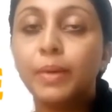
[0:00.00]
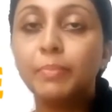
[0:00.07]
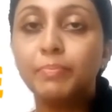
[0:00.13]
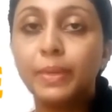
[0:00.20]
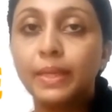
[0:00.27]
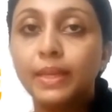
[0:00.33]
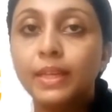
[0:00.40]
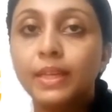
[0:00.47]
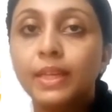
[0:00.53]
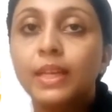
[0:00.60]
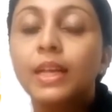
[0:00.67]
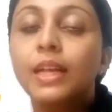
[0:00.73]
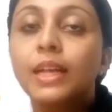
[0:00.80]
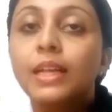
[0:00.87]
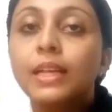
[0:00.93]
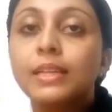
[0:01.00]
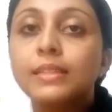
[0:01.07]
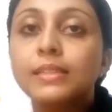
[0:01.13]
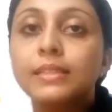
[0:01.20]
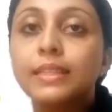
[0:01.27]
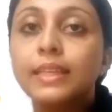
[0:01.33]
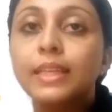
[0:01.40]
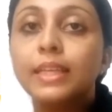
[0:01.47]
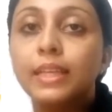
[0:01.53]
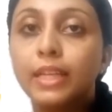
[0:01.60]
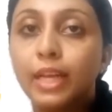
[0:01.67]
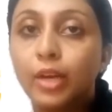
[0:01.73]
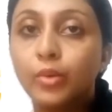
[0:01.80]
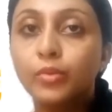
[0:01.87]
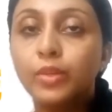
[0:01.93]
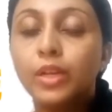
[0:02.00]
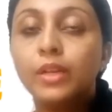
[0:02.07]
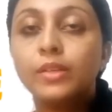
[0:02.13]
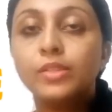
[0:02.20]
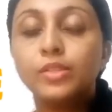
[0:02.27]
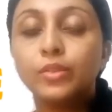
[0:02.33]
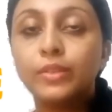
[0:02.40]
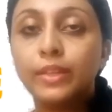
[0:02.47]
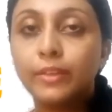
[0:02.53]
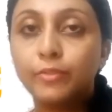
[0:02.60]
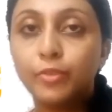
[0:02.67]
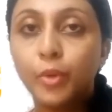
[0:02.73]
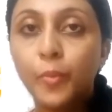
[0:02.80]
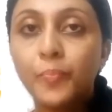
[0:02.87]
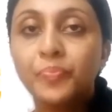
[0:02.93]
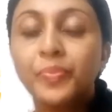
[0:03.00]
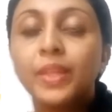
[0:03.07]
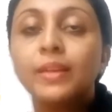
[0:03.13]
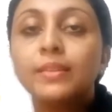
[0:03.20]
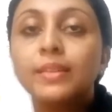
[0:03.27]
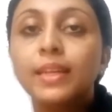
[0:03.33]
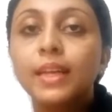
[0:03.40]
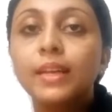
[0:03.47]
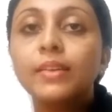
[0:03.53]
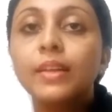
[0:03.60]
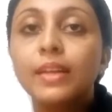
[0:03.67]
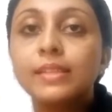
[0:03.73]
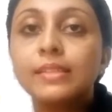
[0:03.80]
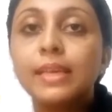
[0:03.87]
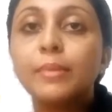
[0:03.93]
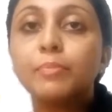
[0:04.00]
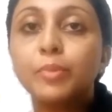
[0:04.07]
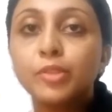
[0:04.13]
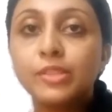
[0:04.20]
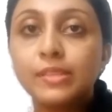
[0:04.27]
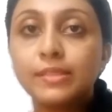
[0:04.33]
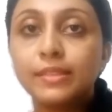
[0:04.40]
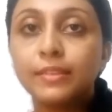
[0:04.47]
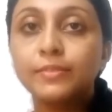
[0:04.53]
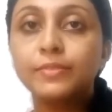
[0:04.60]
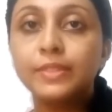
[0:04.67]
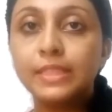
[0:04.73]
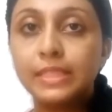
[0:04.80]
Puppy is the noun, so therefore there is a possessive